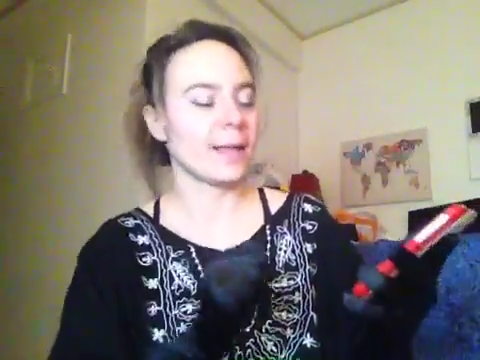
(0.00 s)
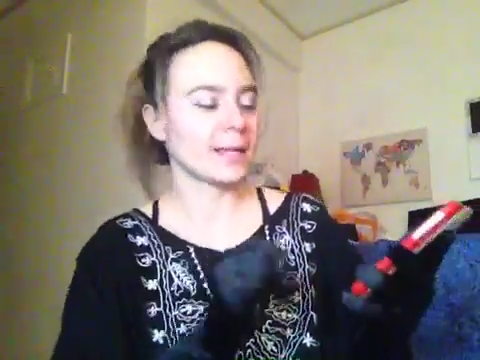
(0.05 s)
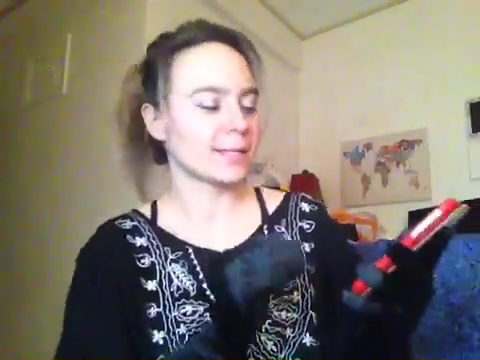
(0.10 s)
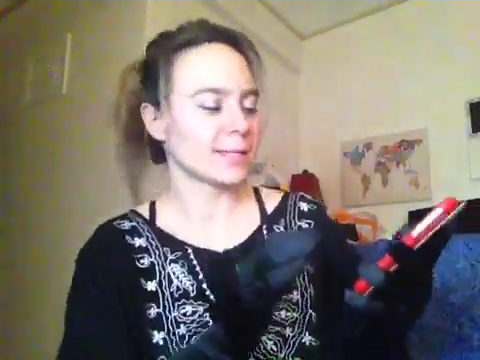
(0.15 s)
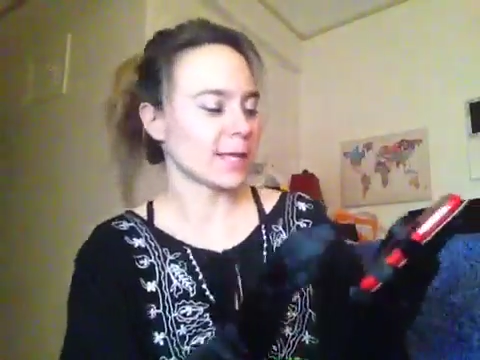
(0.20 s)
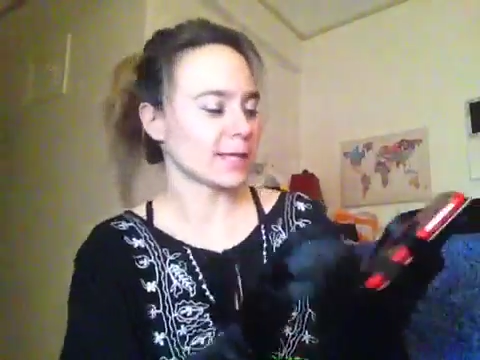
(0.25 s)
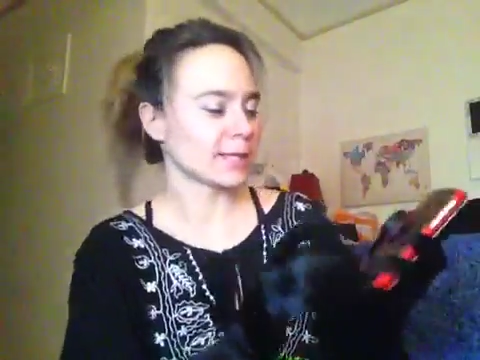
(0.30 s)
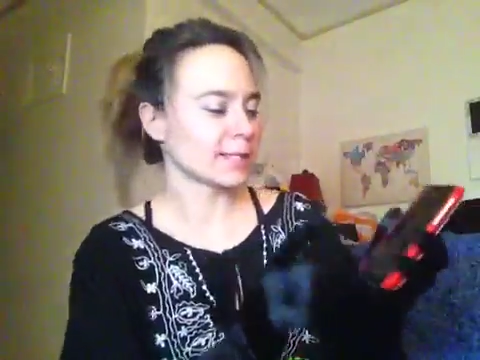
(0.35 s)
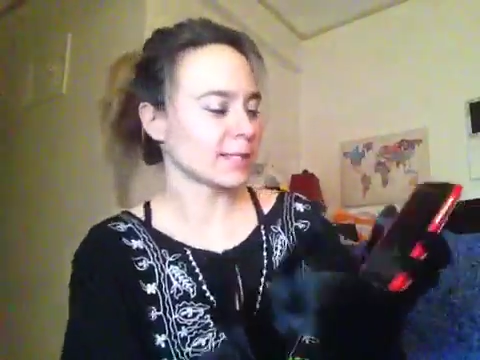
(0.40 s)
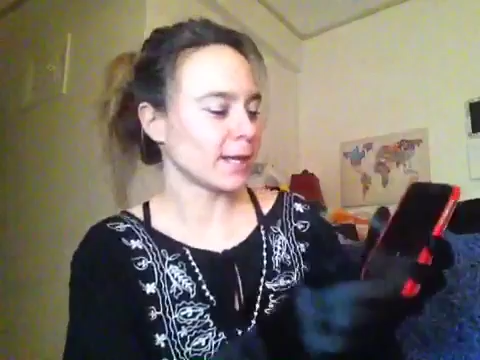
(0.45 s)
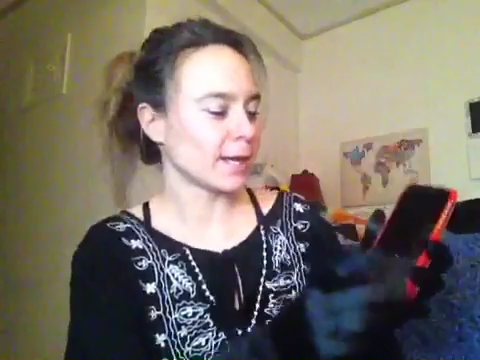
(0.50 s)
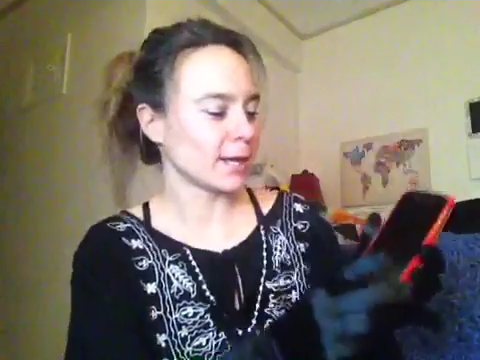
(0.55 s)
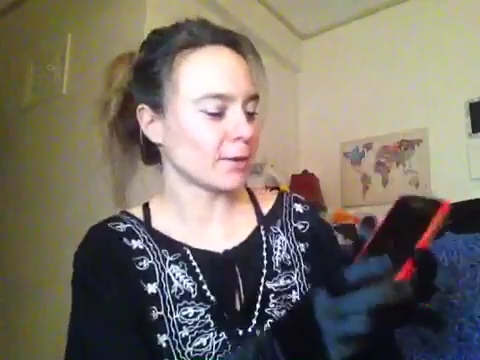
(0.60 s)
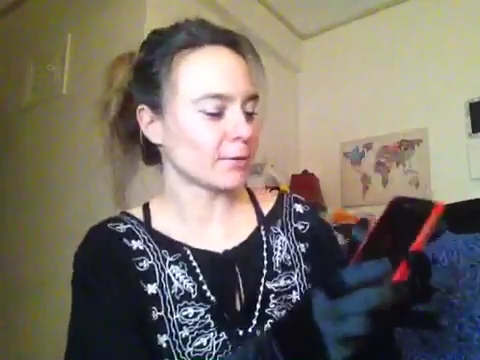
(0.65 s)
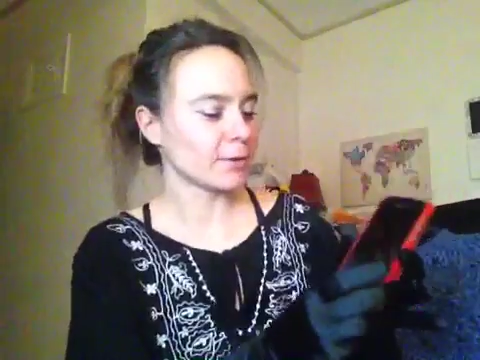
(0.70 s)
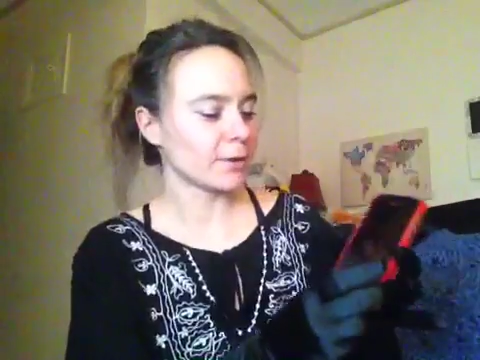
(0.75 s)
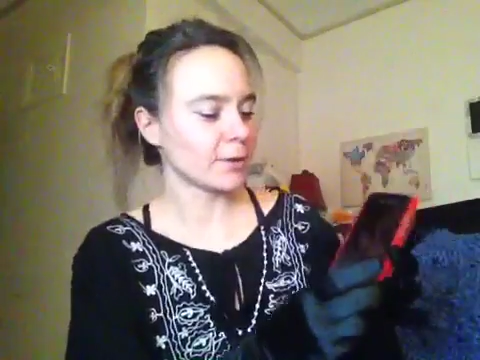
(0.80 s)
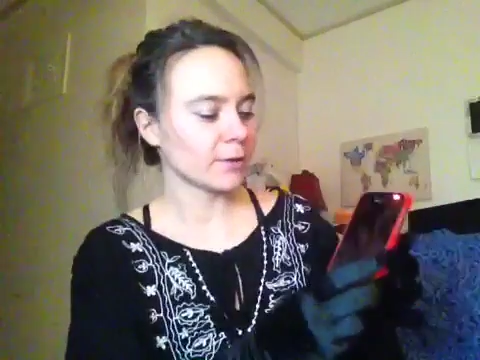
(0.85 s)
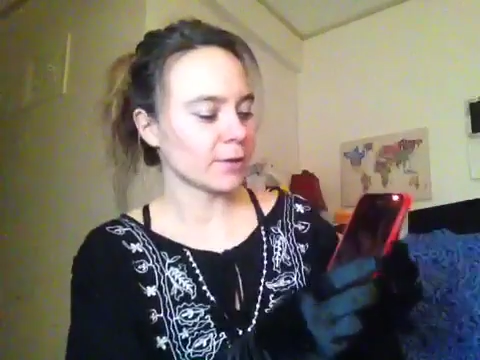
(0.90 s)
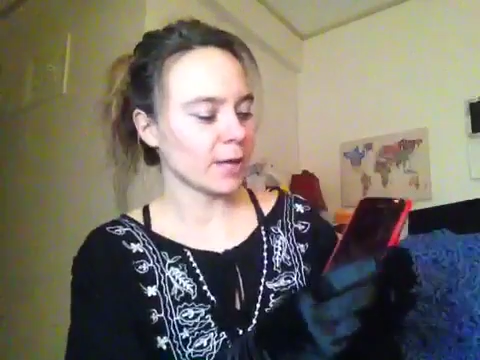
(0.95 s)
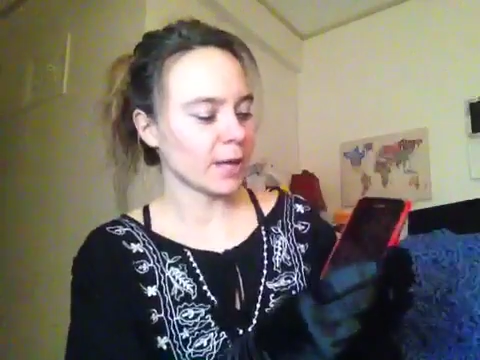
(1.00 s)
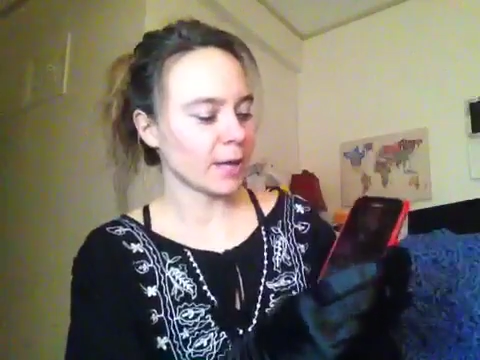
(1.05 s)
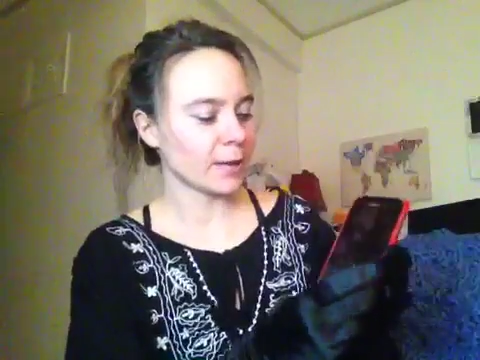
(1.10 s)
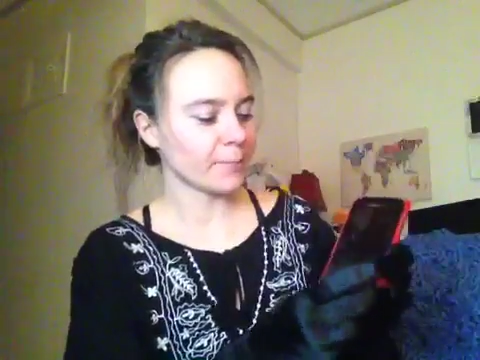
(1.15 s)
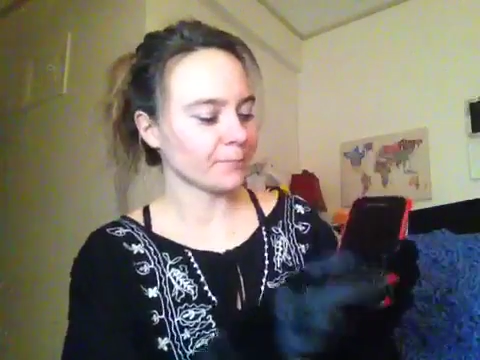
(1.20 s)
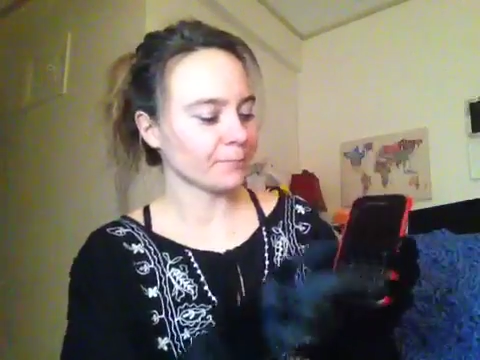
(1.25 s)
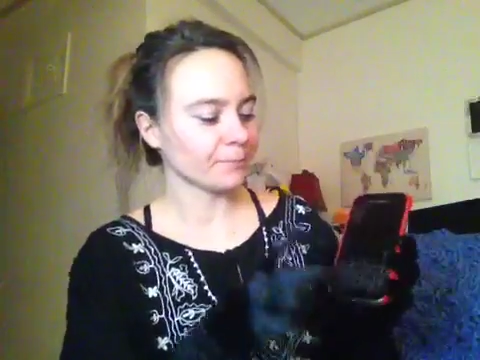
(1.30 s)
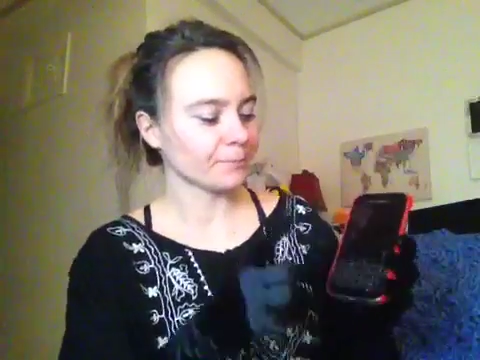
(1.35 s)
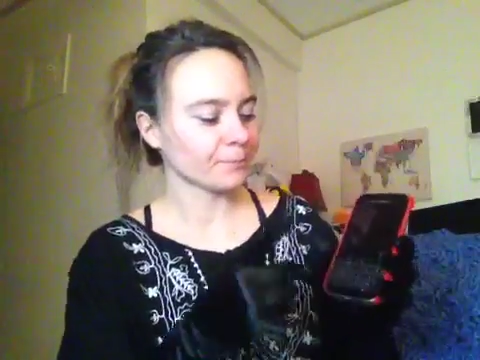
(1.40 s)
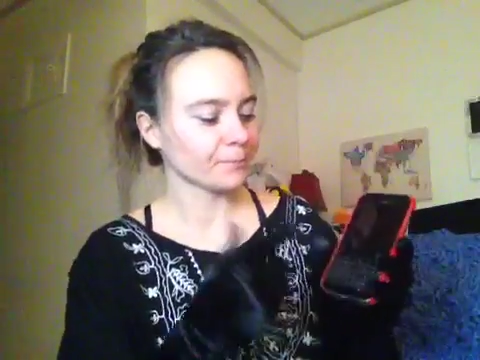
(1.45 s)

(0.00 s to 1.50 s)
let's test it out. Okay.